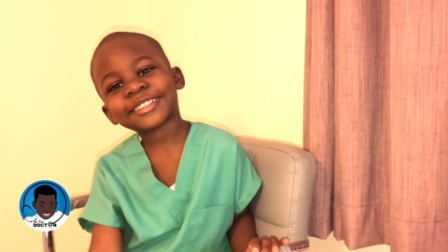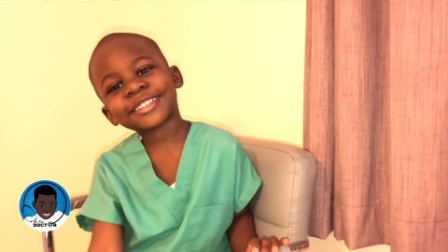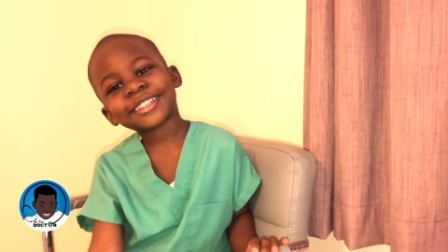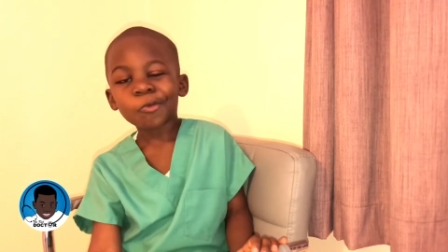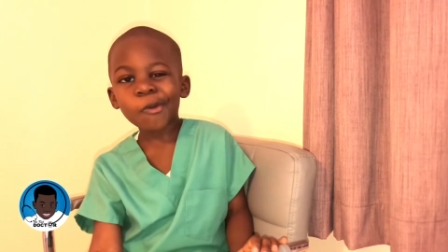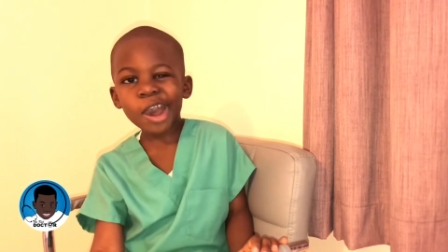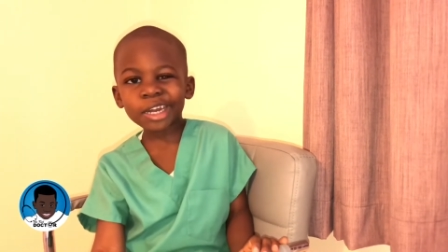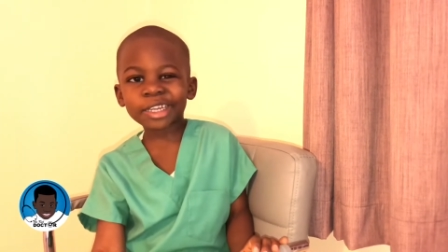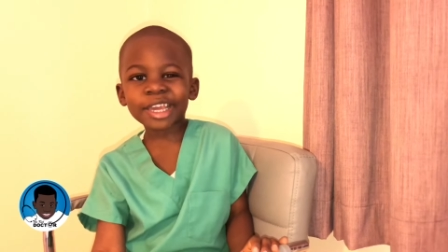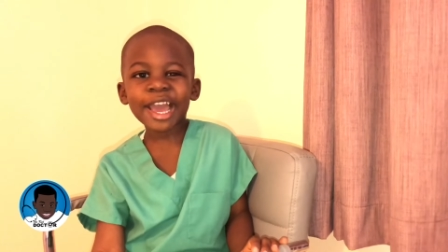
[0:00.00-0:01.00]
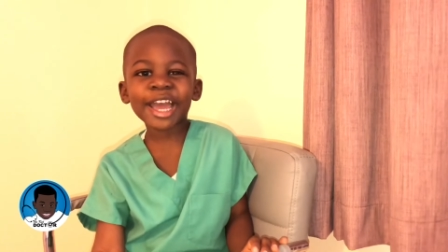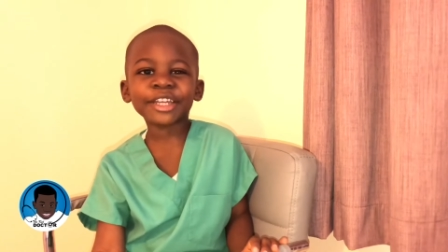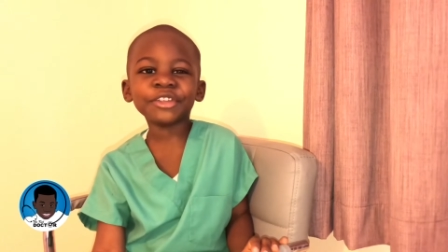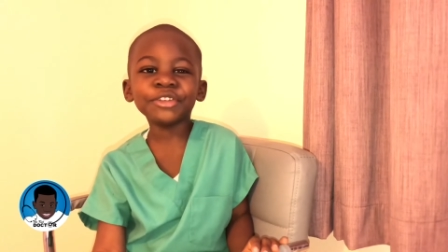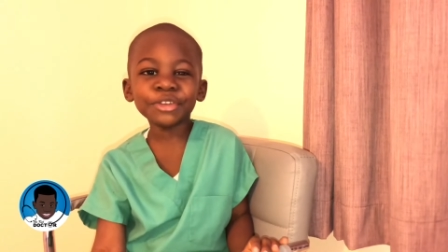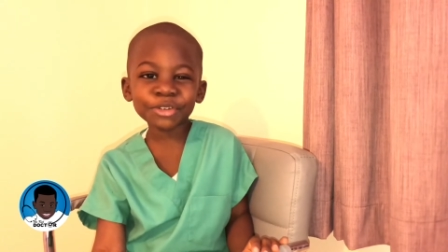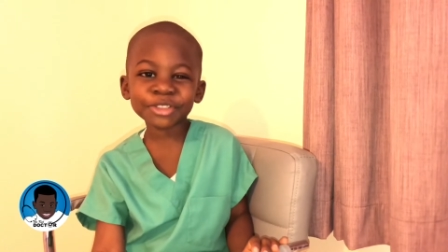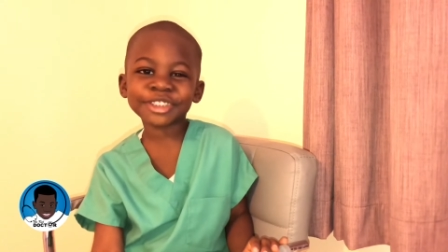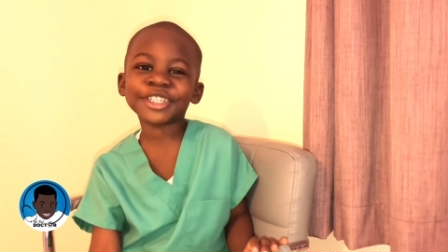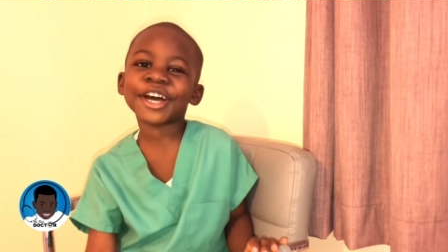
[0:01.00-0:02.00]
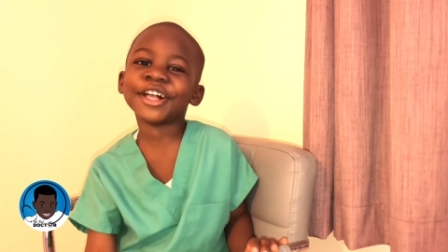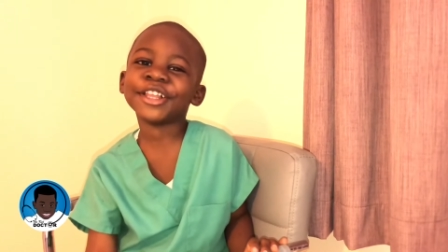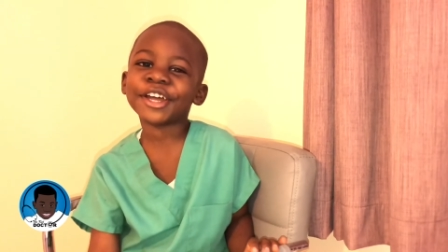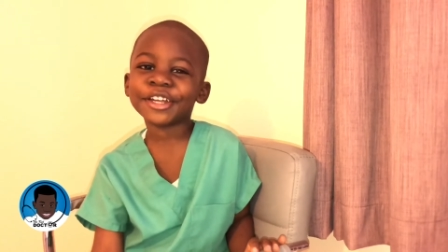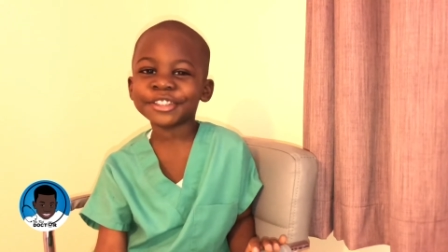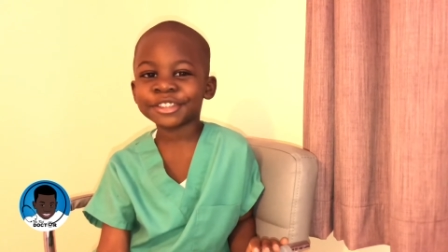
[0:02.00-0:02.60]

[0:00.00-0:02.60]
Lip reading: What can you tell us